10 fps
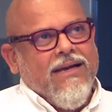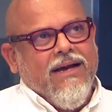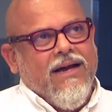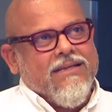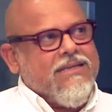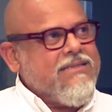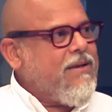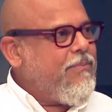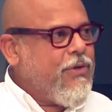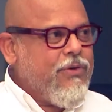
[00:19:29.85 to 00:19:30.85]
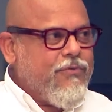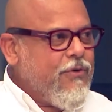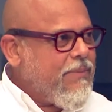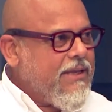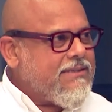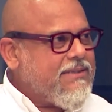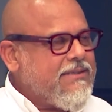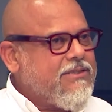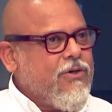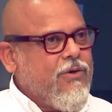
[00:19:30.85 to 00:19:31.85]
Uh, seen some beautiful
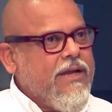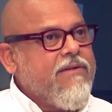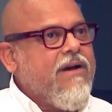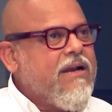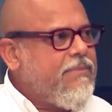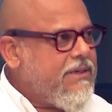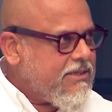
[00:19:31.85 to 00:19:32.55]
places. So environment